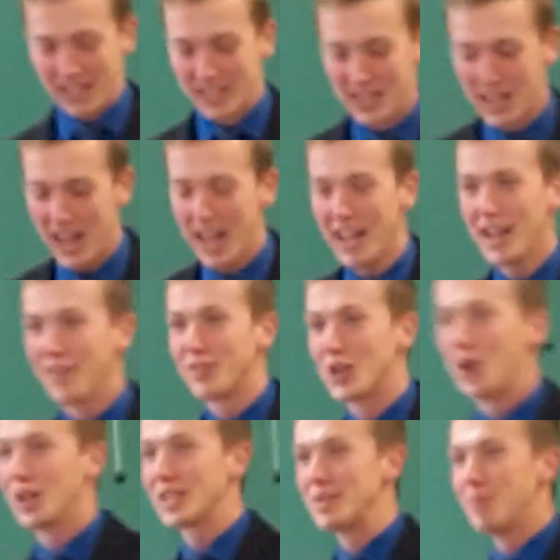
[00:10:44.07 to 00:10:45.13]
Today I've
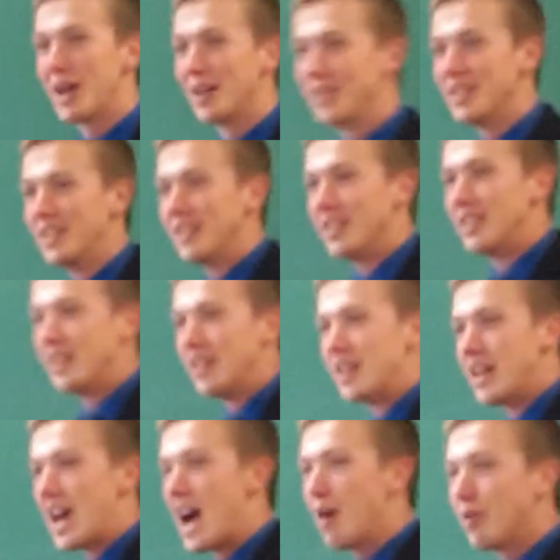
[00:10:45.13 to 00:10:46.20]
talked about
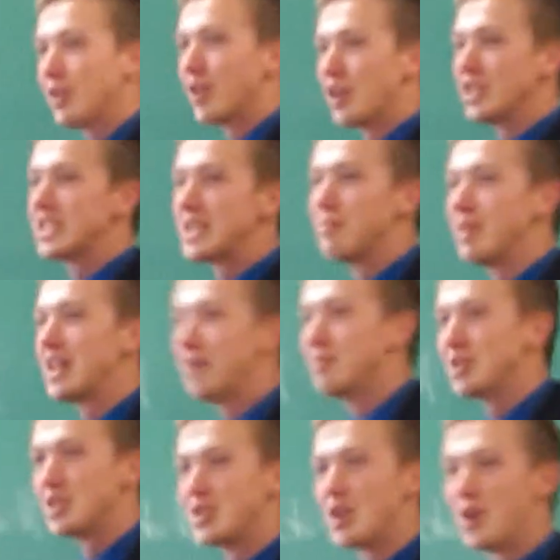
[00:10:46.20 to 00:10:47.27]
how our hearts can become
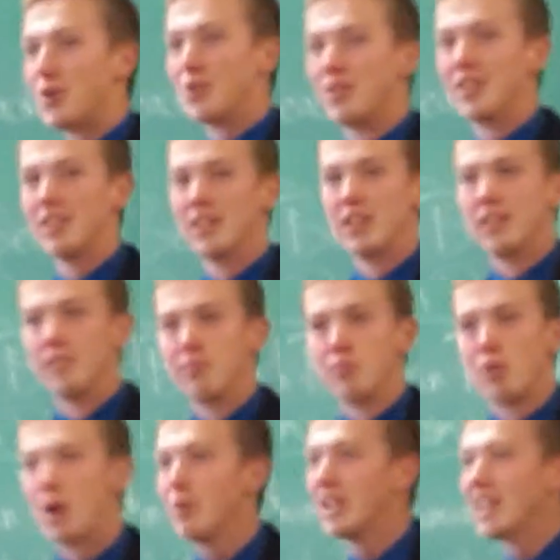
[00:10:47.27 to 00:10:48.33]
a stone,
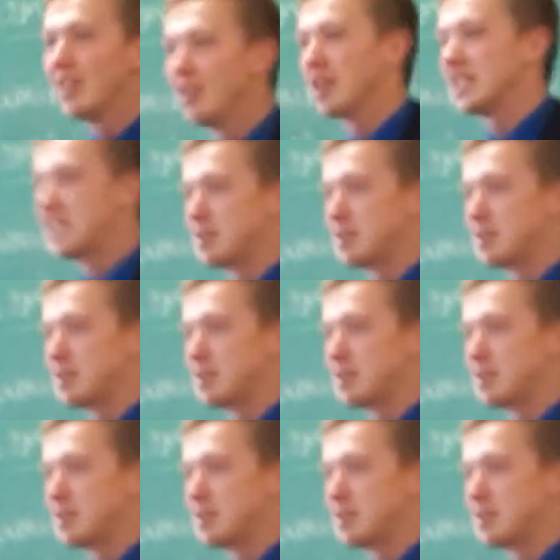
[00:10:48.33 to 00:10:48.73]
why we need to look at